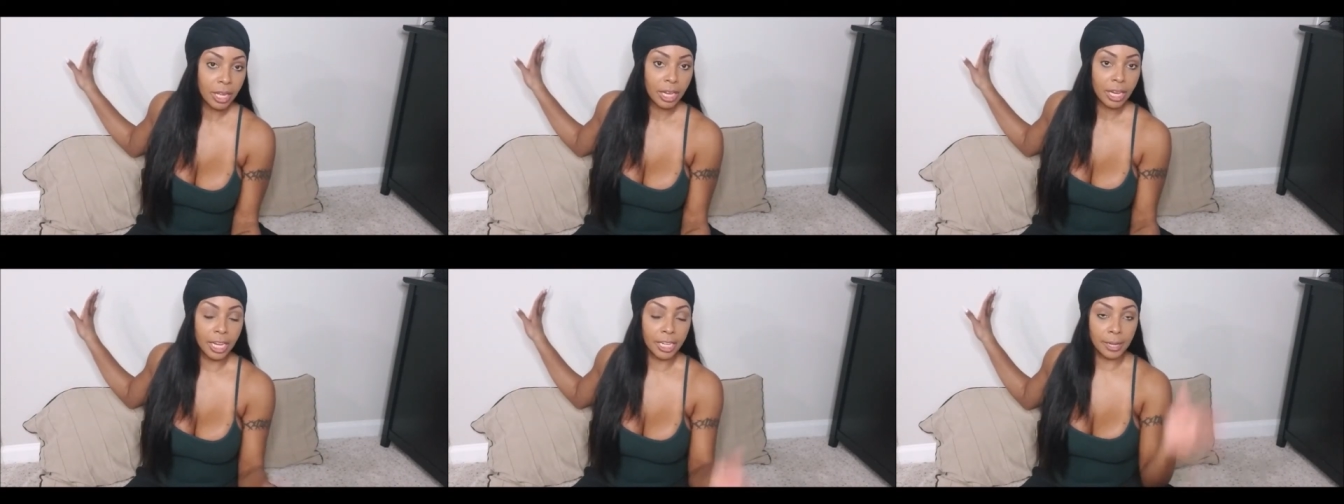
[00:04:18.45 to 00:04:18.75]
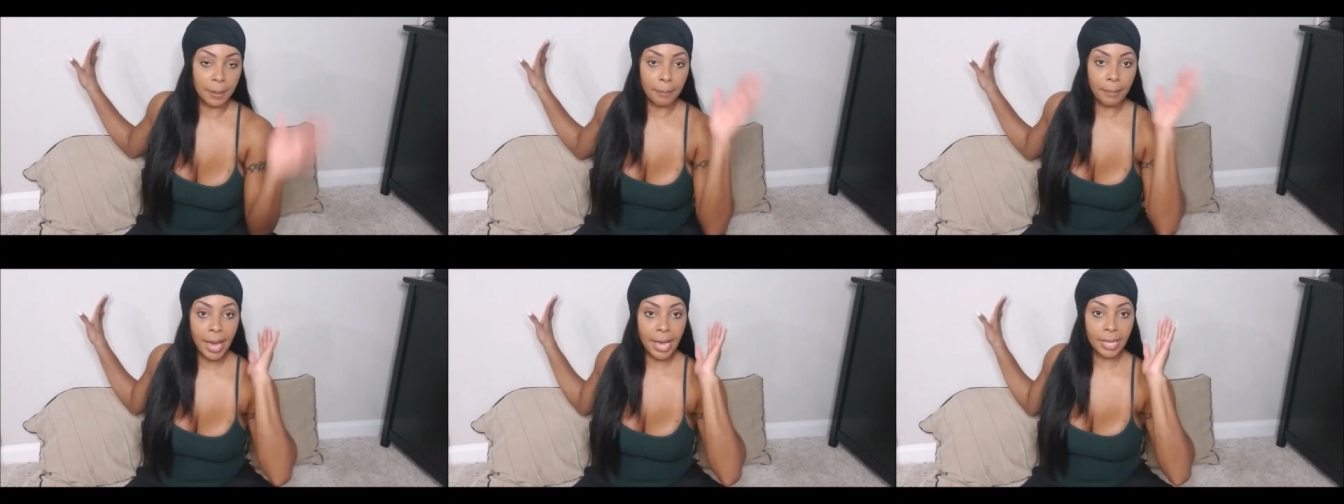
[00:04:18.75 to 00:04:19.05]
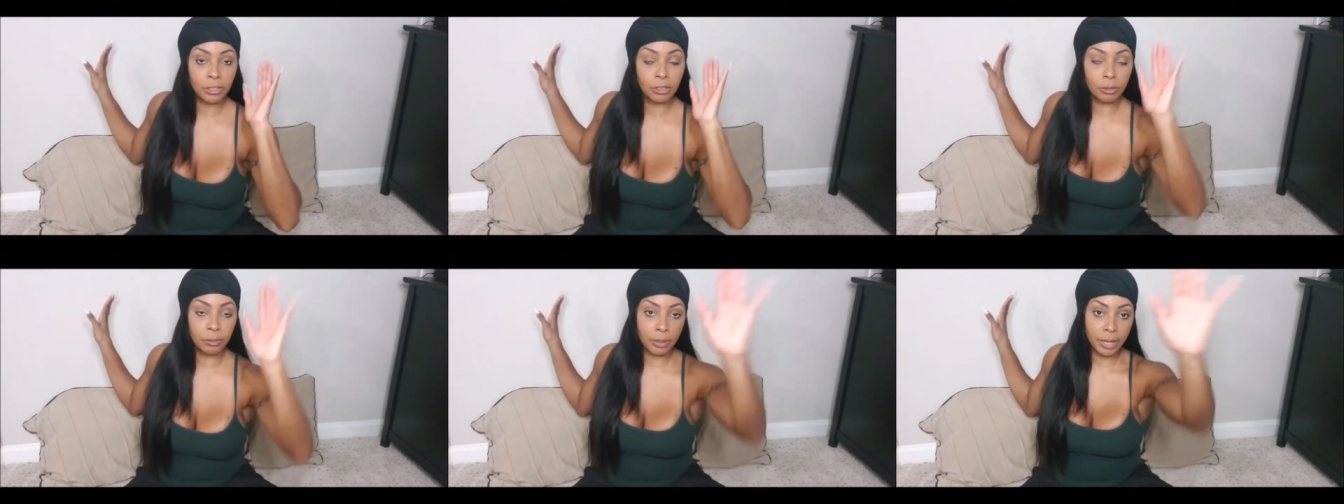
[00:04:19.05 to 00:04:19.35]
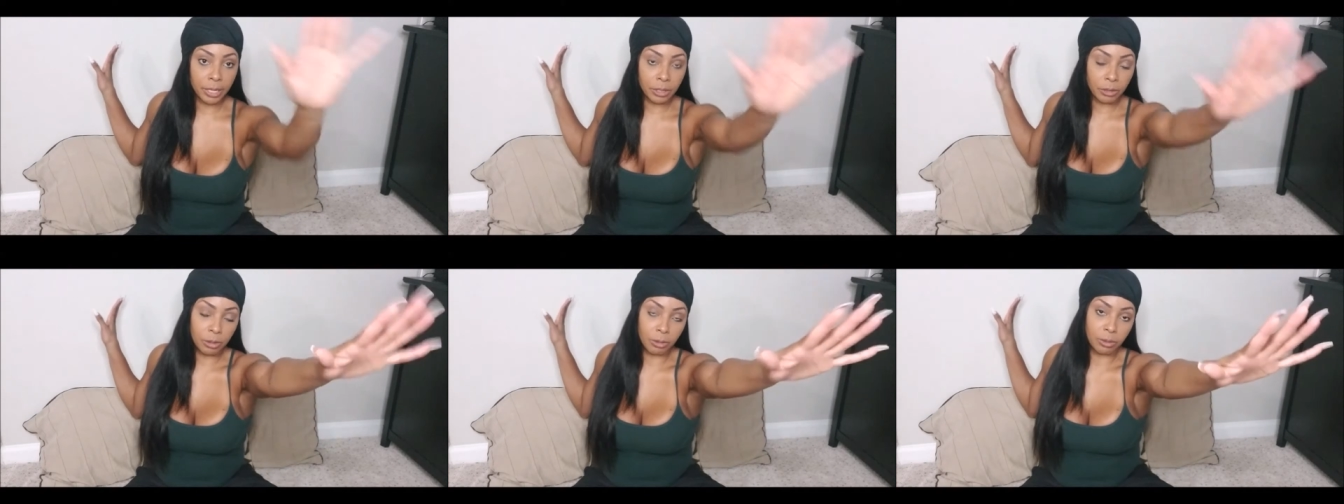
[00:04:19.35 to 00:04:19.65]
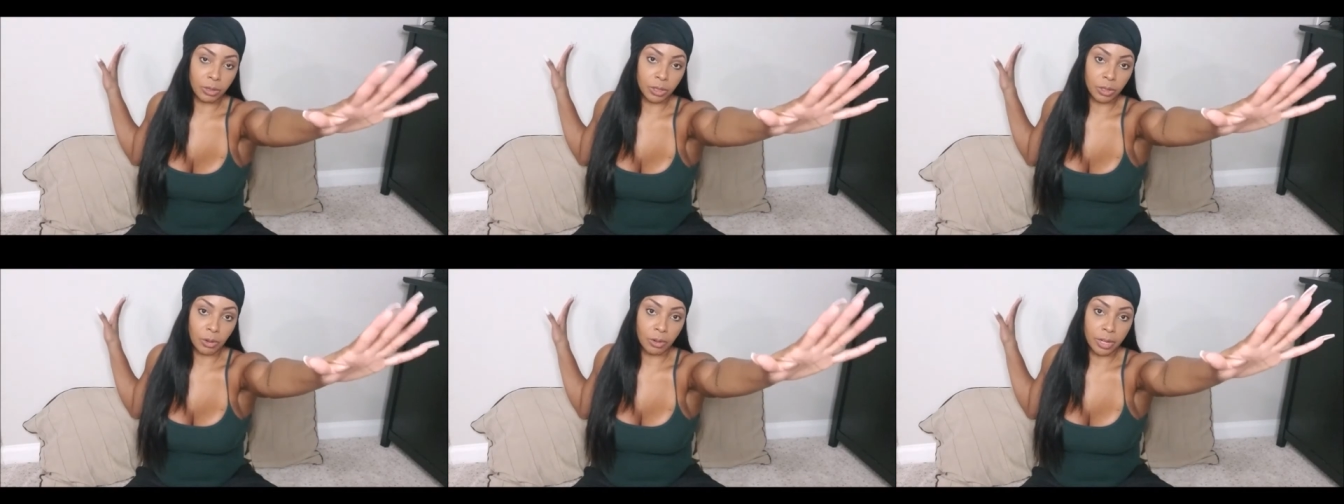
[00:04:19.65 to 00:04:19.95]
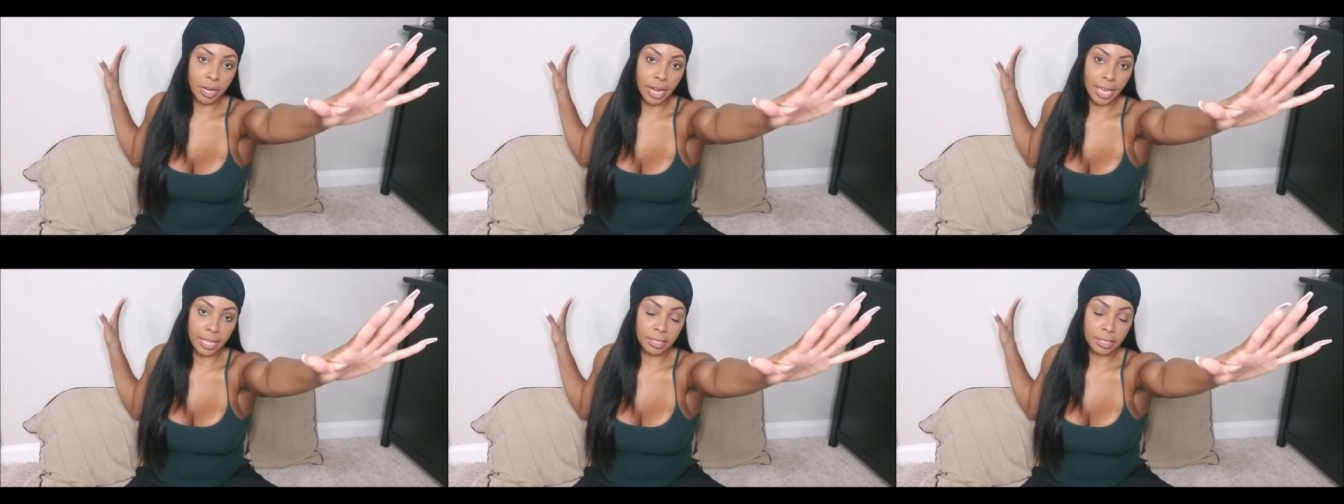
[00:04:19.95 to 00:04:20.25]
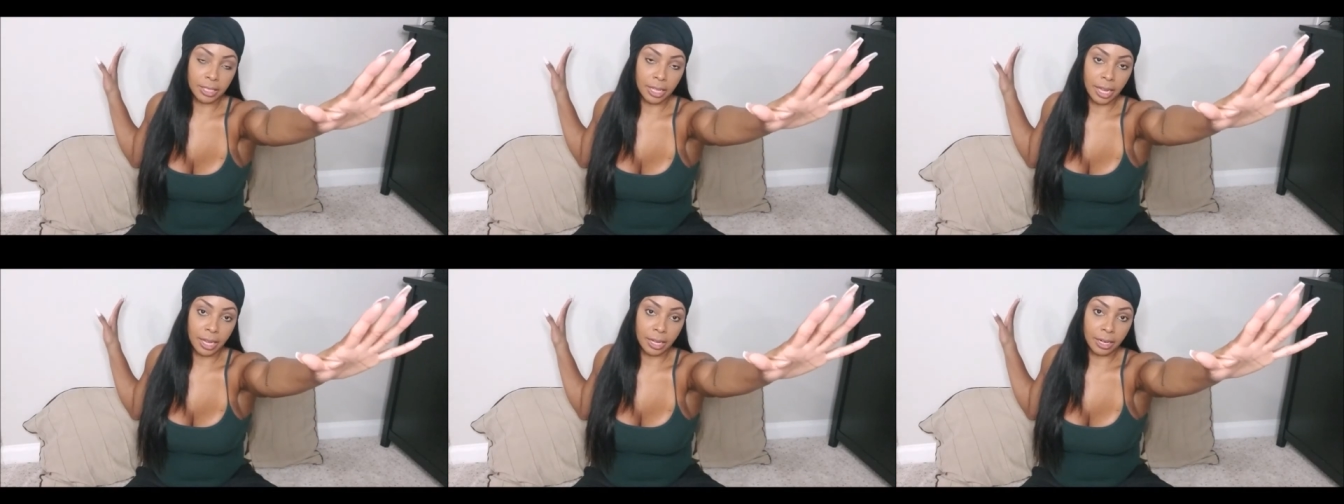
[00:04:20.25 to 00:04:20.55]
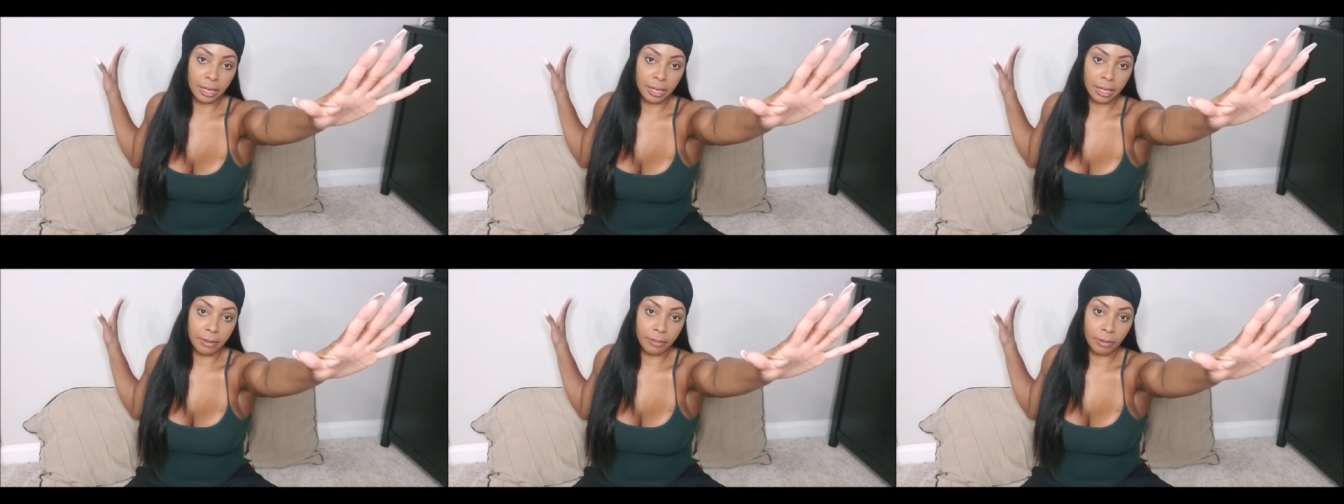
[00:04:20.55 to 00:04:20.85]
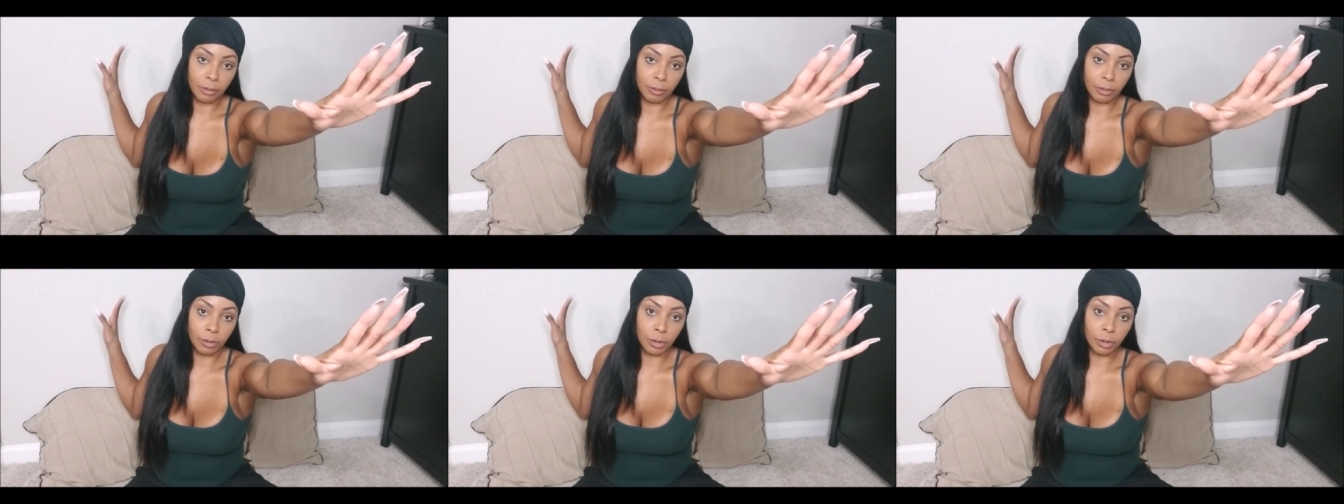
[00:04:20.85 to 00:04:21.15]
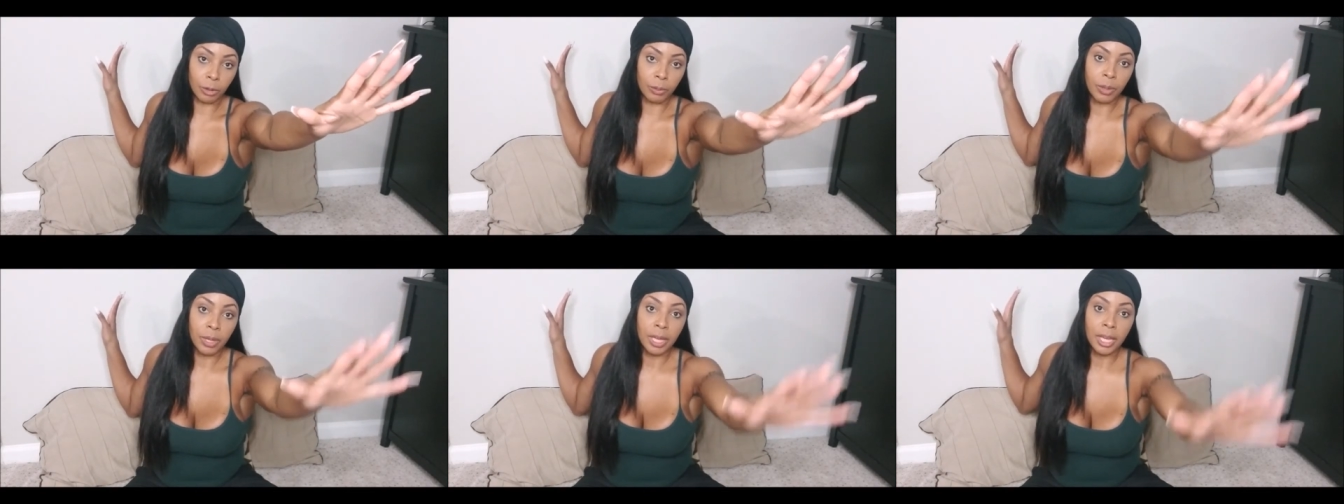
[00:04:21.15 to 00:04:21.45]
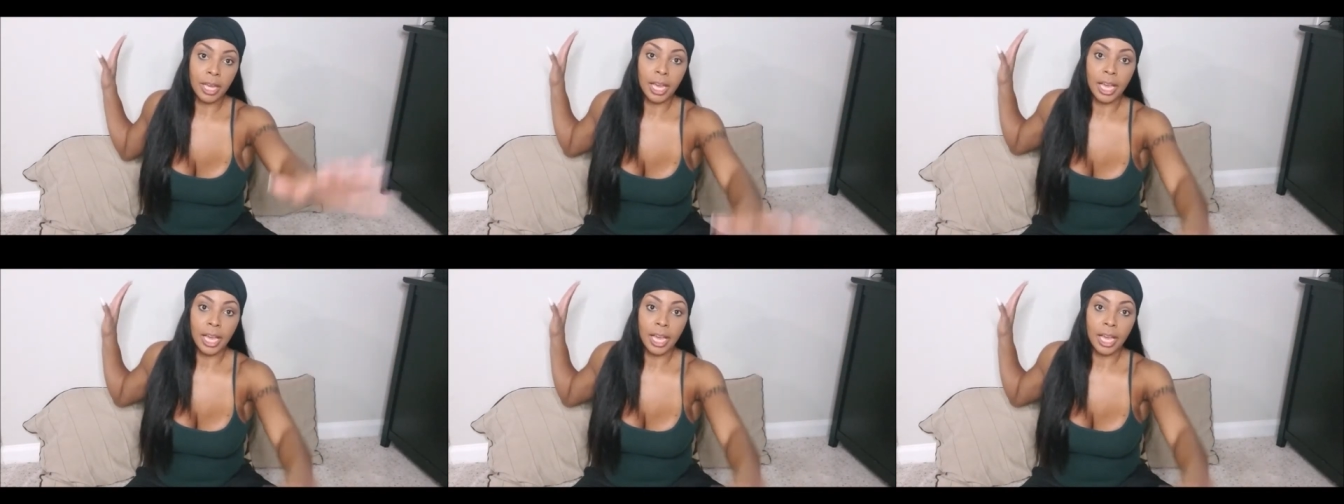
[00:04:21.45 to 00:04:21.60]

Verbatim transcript: Like the master bedroom was on that side of the living room.